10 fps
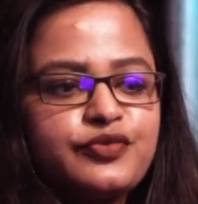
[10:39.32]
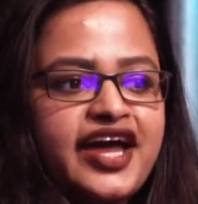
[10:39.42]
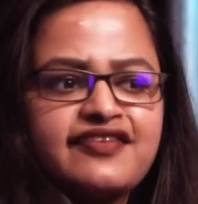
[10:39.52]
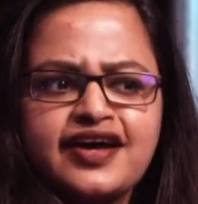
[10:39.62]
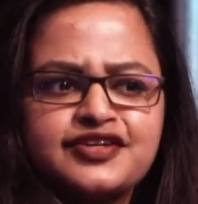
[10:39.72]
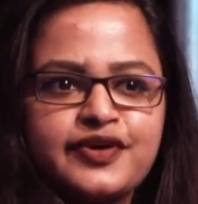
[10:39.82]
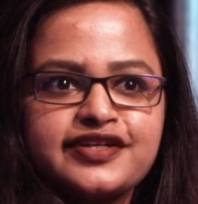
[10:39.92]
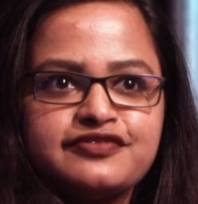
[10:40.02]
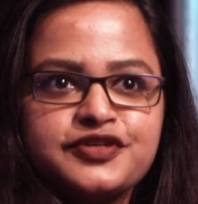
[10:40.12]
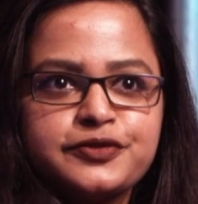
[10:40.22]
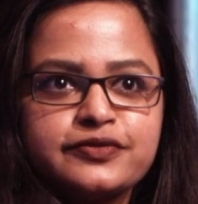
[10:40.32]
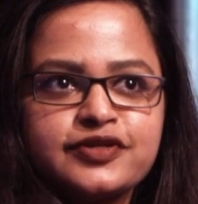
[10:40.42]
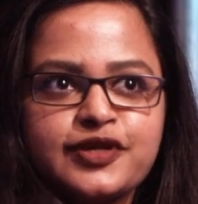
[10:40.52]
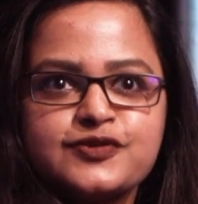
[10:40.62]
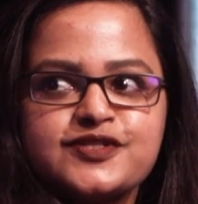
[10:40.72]
we have had quite a few
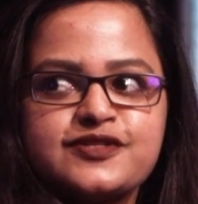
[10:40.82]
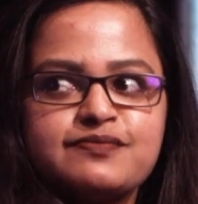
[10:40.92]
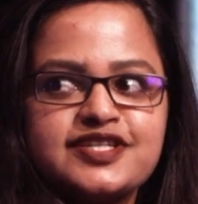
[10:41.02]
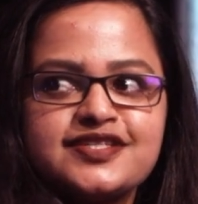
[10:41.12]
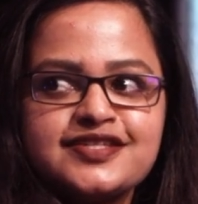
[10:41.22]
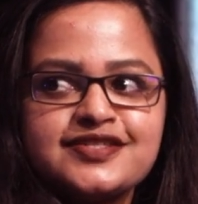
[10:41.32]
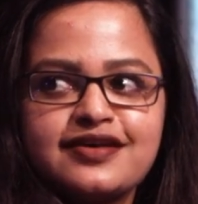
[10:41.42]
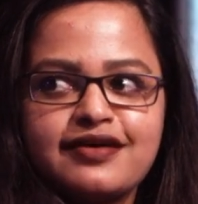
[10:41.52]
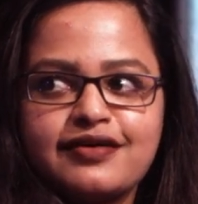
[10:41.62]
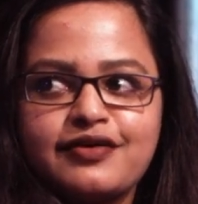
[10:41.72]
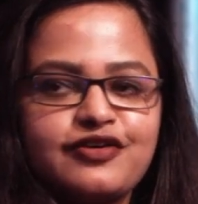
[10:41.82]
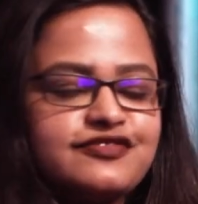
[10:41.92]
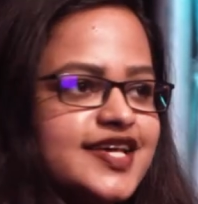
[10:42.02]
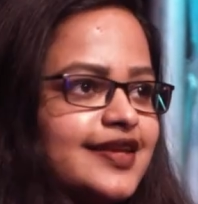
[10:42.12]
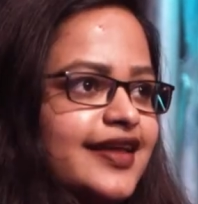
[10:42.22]
close misses
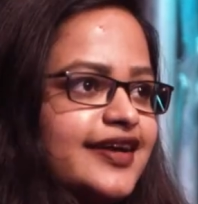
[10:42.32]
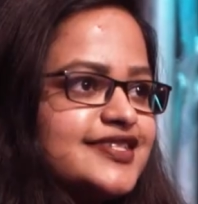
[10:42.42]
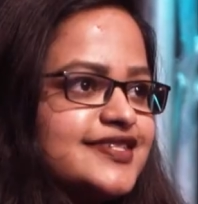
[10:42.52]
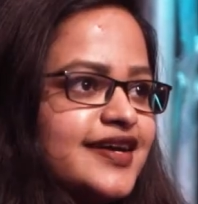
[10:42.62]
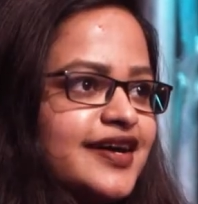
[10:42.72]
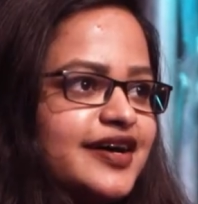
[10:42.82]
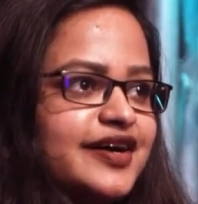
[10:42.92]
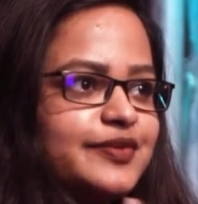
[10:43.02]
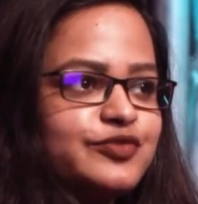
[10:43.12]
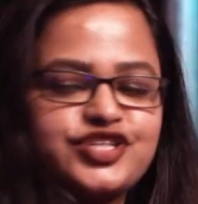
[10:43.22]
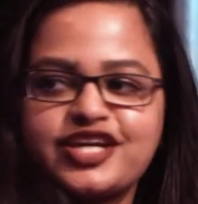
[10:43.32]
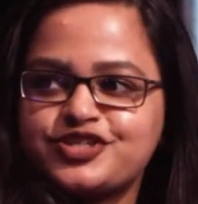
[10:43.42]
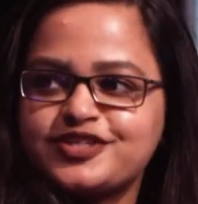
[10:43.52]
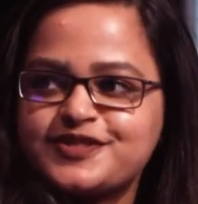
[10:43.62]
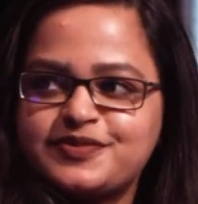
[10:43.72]
of satellites,
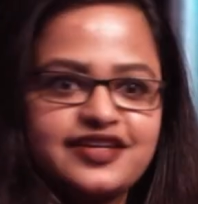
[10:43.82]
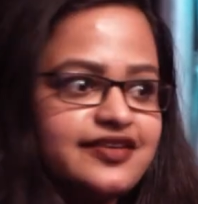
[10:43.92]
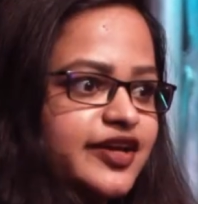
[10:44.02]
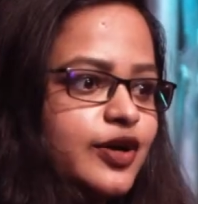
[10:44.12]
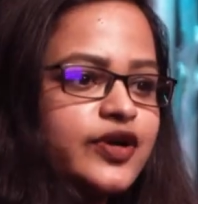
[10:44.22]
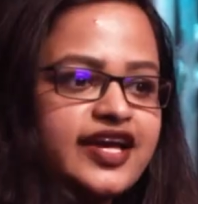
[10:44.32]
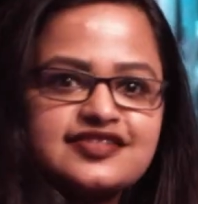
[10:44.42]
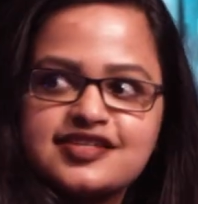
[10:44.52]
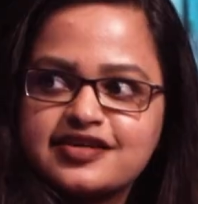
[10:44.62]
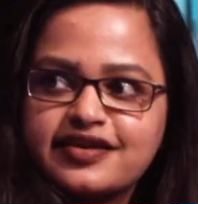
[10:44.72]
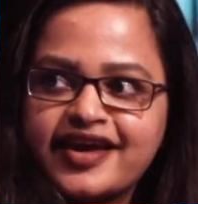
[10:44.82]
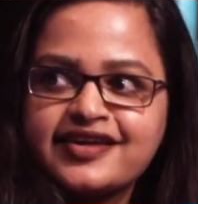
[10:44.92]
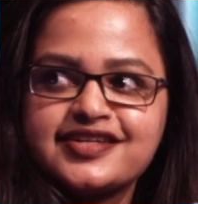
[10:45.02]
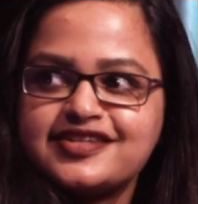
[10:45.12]
projections being like, okay, is this going to hit?